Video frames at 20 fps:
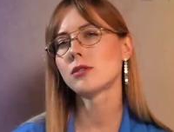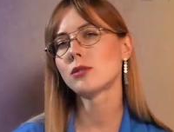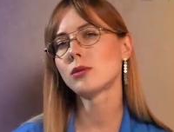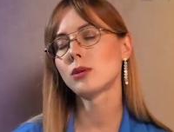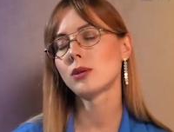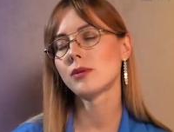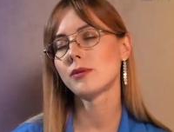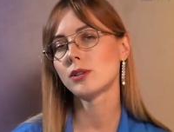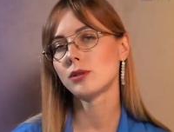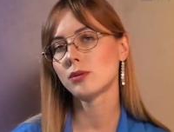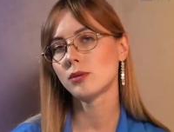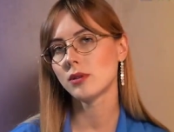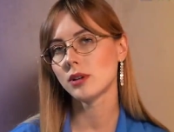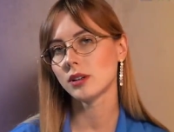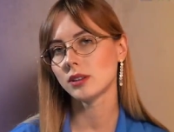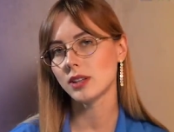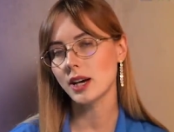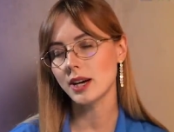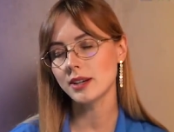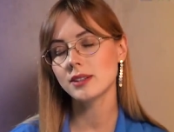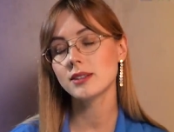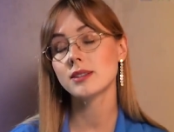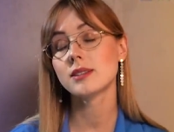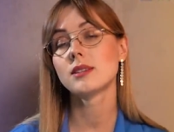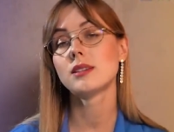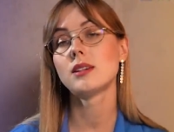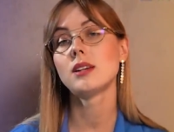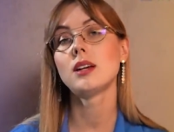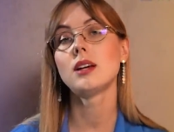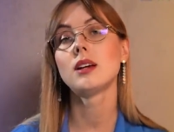the rule of the Rurik
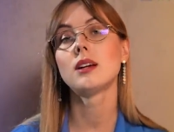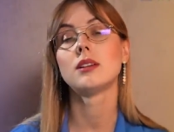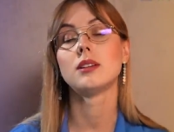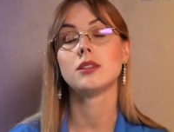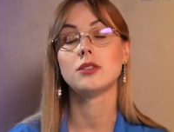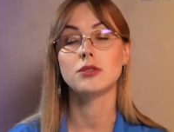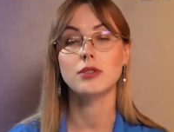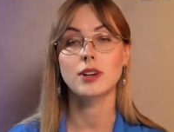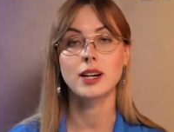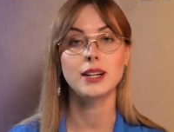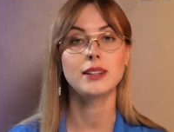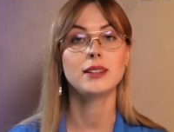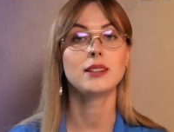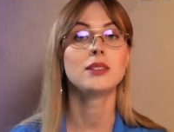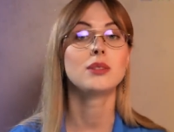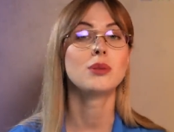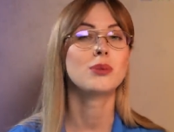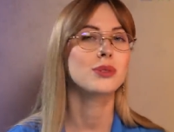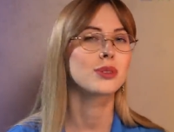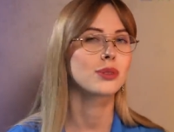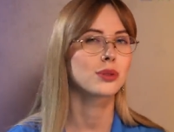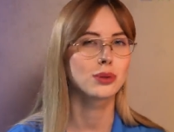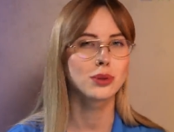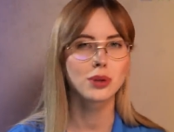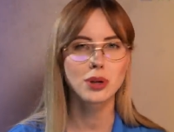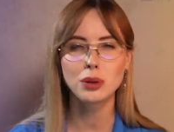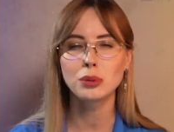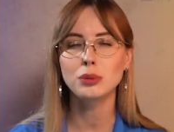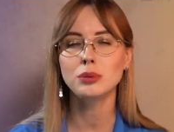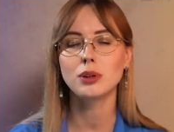dynasty, the trident was
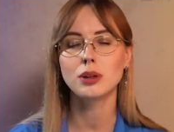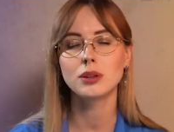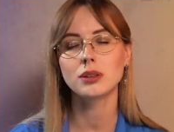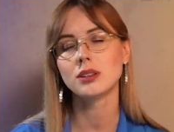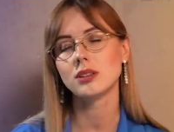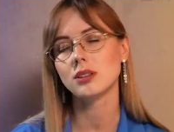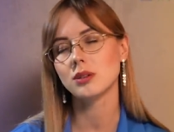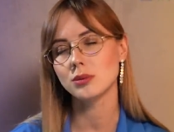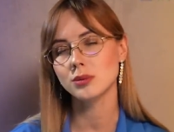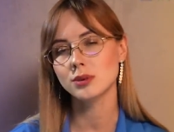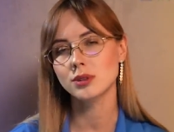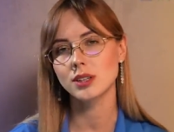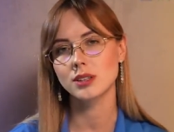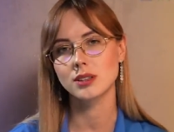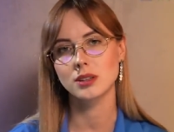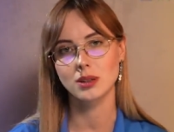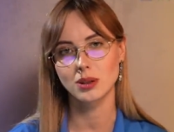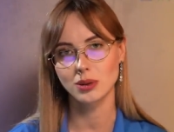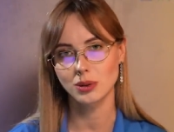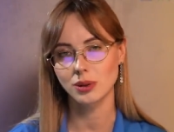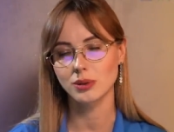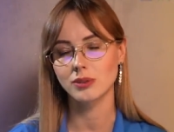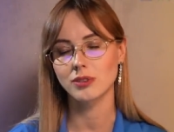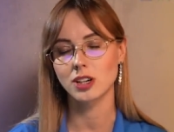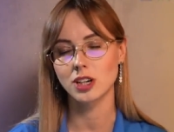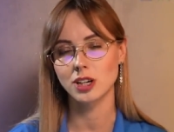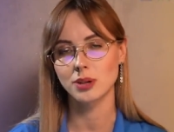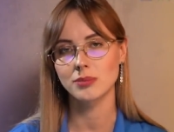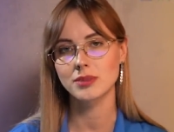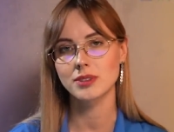no longer used as a coat of
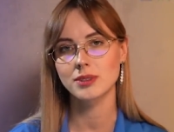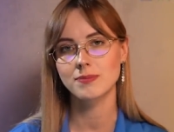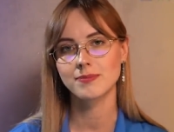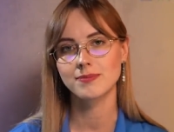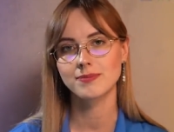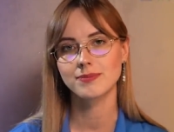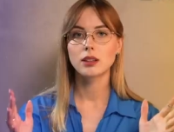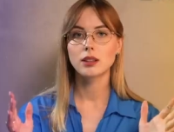arms.